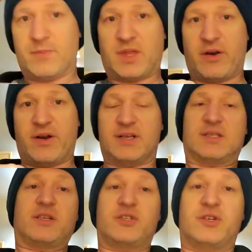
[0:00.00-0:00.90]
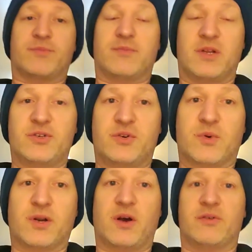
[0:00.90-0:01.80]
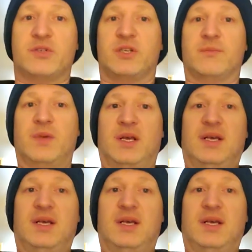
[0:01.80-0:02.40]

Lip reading: There it is. There's your workout regime.